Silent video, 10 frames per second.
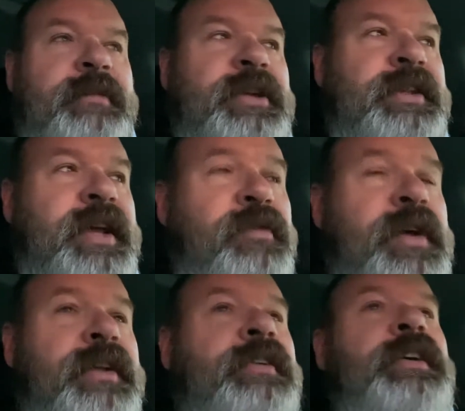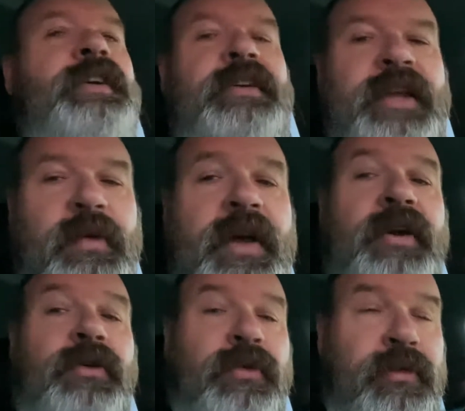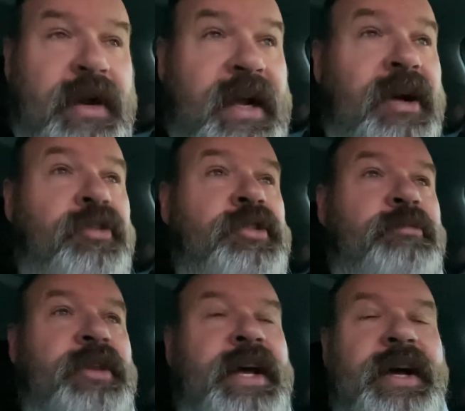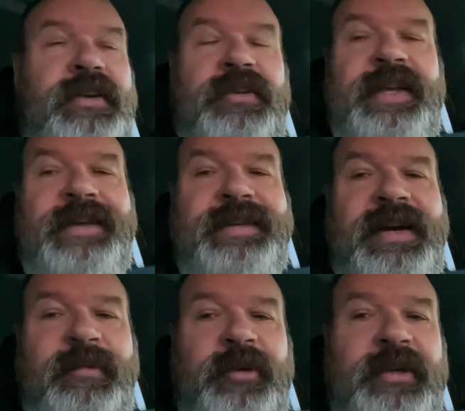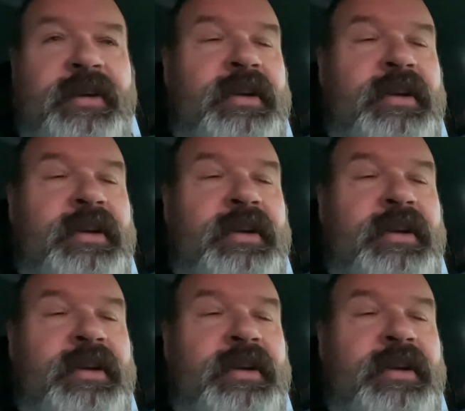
I mean, they went around the block on that topic.